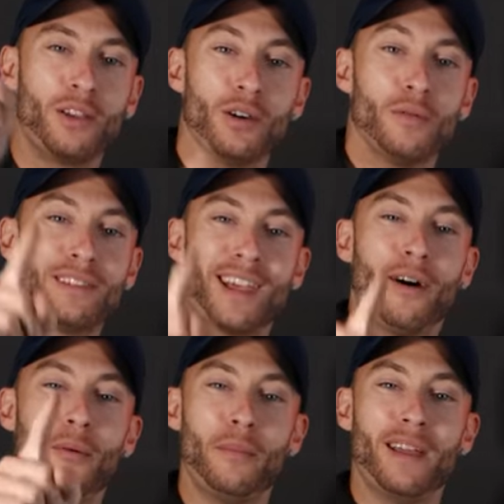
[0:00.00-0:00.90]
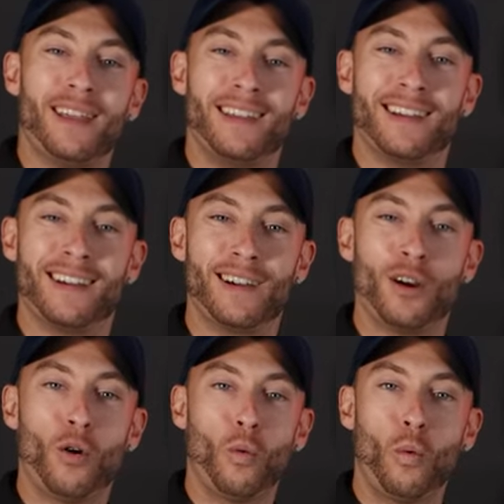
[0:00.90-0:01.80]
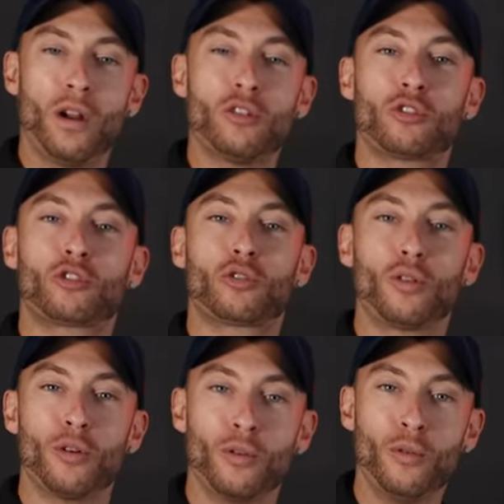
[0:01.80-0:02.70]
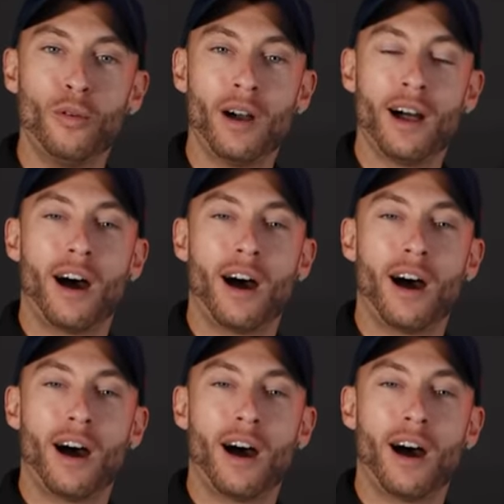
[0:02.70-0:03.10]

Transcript: you tell me, what is true